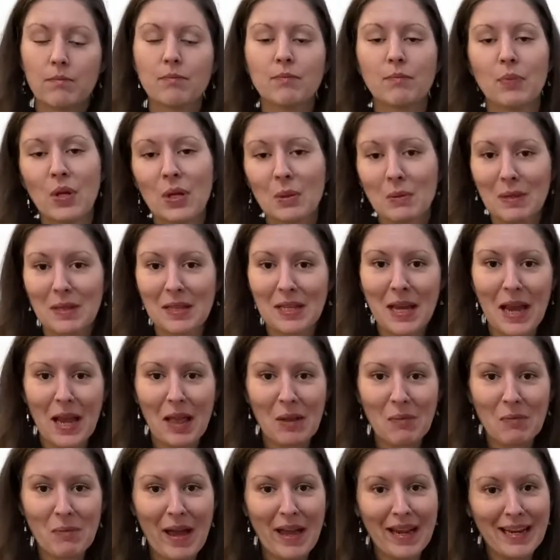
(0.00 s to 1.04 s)
put them in the
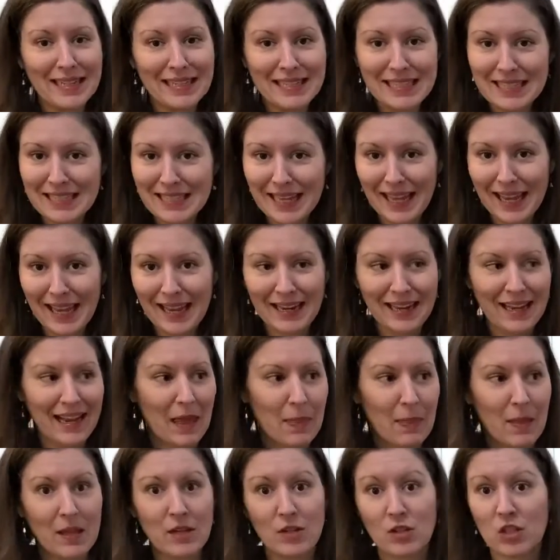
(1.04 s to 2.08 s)
gallon bag instead,
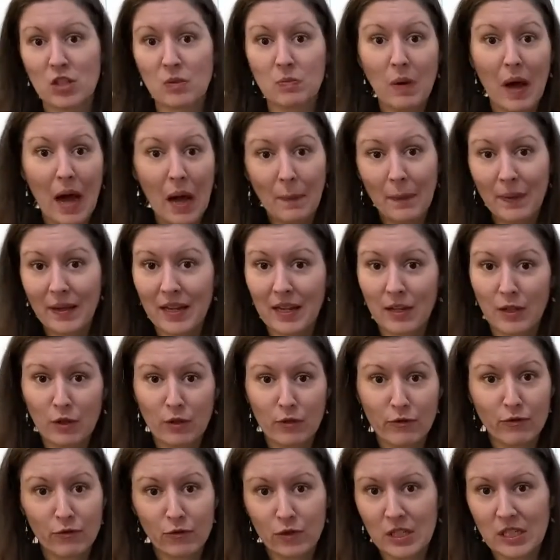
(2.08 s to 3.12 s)
and then just pop it in your
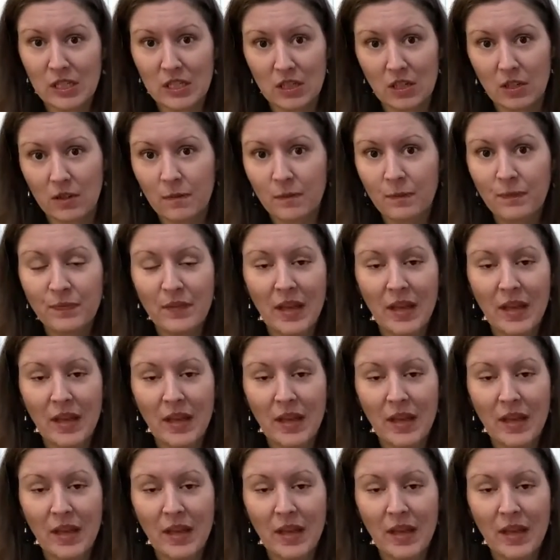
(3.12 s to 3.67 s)
freezer.